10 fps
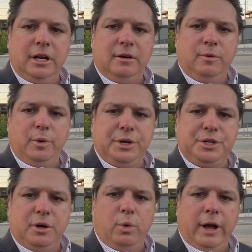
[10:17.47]
we wish
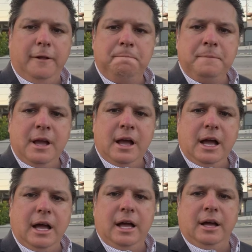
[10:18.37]
her well.
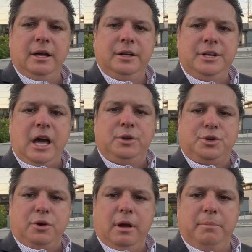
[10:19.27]
Donald
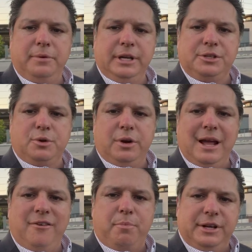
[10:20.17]
Trump is going to
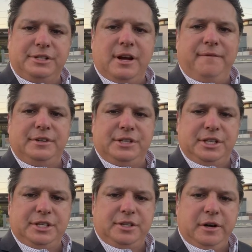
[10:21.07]
have a press conference
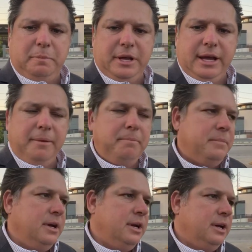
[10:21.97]
at 6:30 p.m.
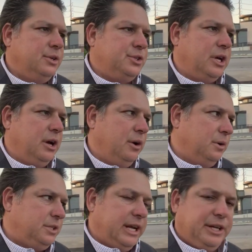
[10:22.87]

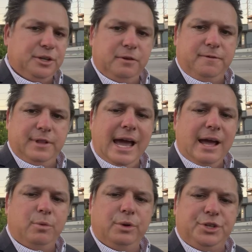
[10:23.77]
So stay tuned for
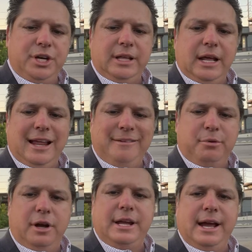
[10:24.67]
that. We'll share that live
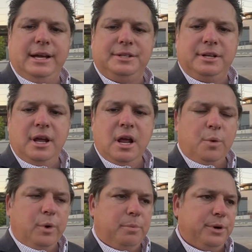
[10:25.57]
broadcast.
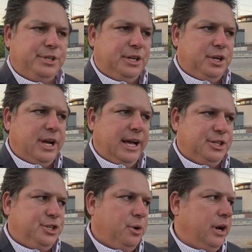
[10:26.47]
We appreciate you
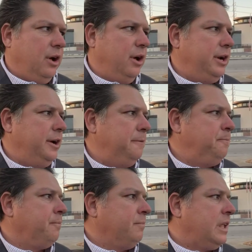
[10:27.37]
guys joining on here.
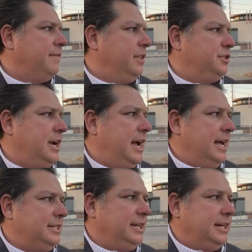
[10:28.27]
For those of you
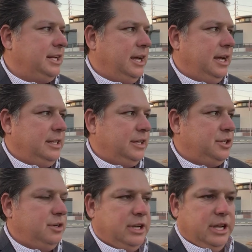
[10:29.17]
guys that
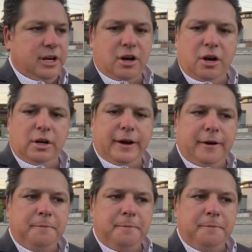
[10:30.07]
tuned in earlier,